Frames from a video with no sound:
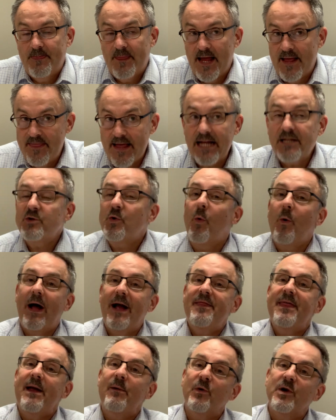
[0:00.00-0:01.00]
And that's
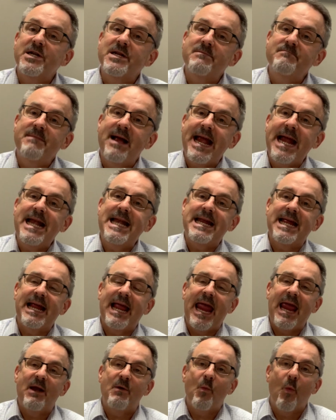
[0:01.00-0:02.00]
why they were demanding
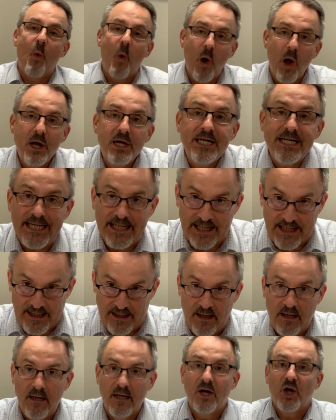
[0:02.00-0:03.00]
and
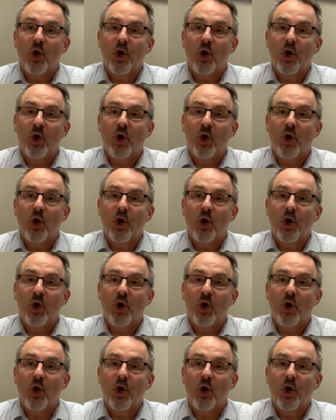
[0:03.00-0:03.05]
wanting